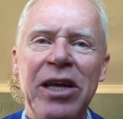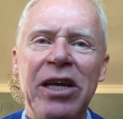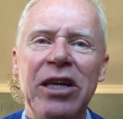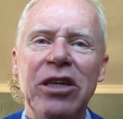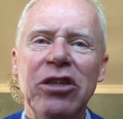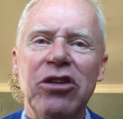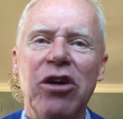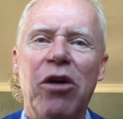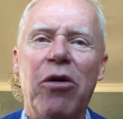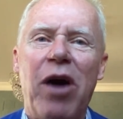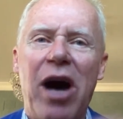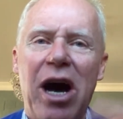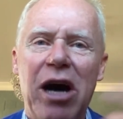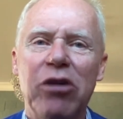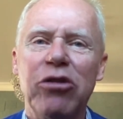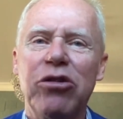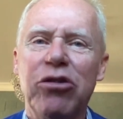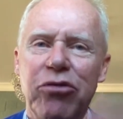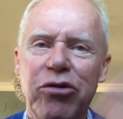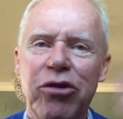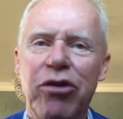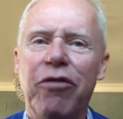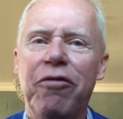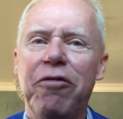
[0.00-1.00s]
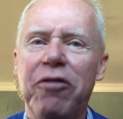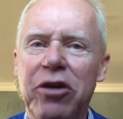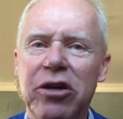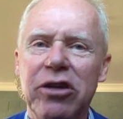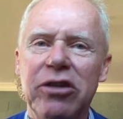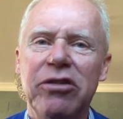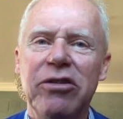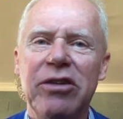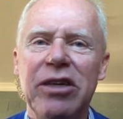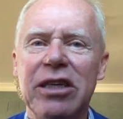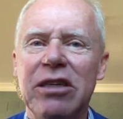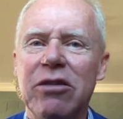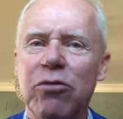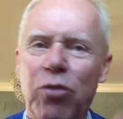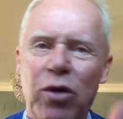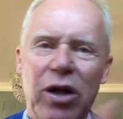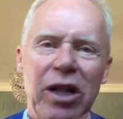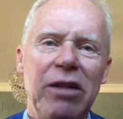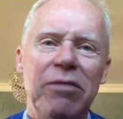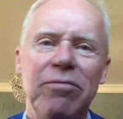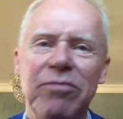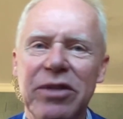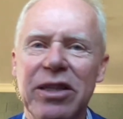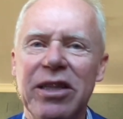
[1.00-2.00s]
So how do we refer to it?
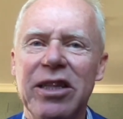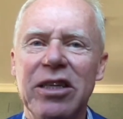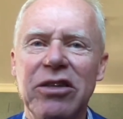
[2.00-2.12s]
Well,